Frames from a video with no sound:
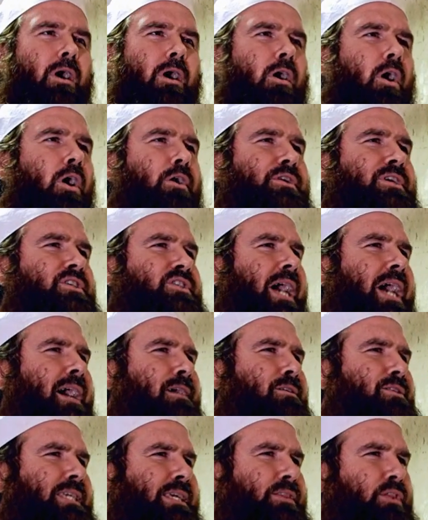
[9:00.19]
our
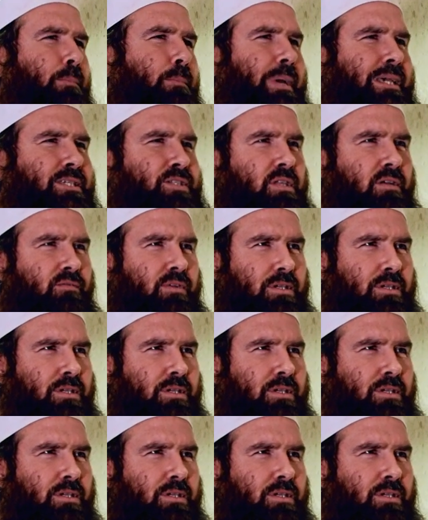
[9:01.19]
desires get the best of